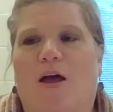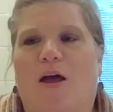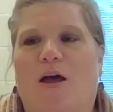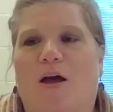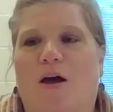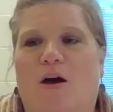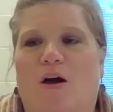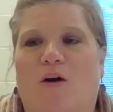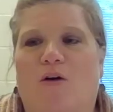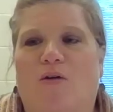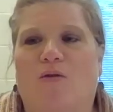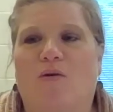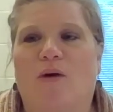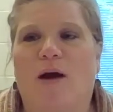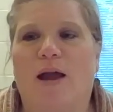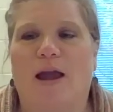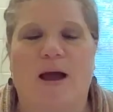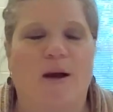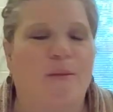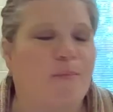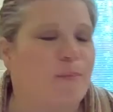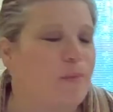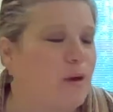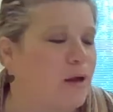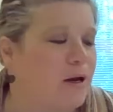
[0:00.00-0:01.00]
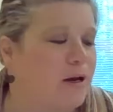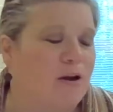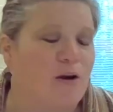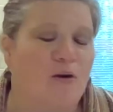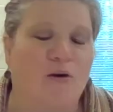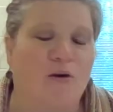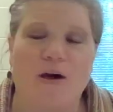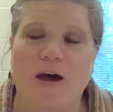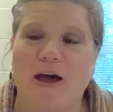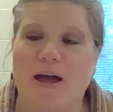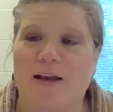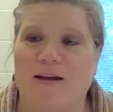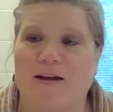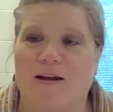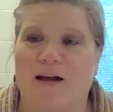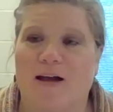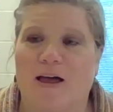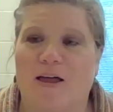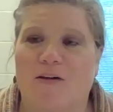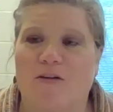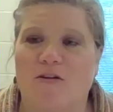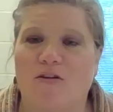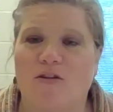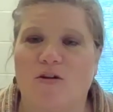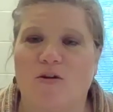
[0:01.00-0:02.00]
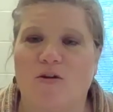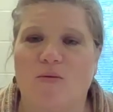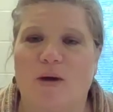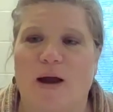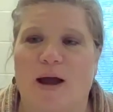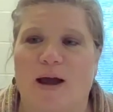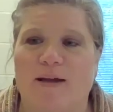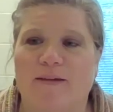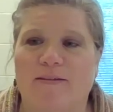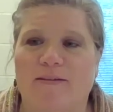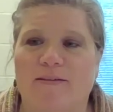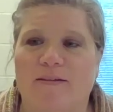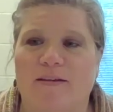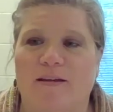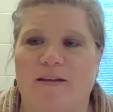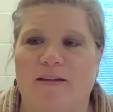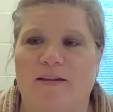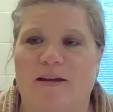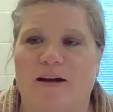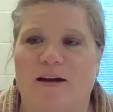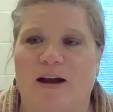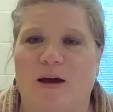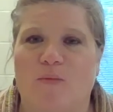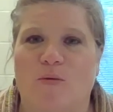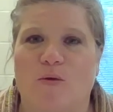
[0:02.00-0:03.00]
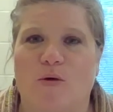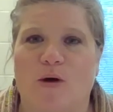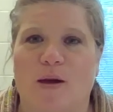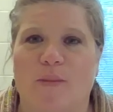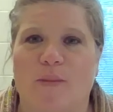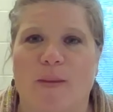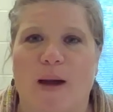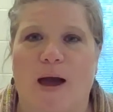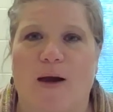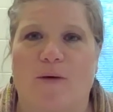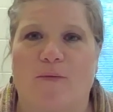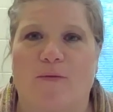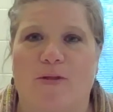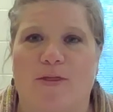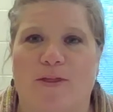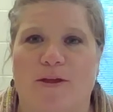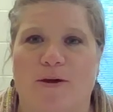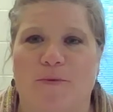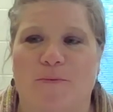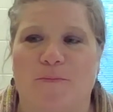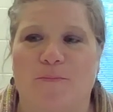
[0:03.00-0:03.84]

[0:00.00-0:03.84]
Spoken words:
All right, I'm going to go ahead and color the rest and then I will get back with you.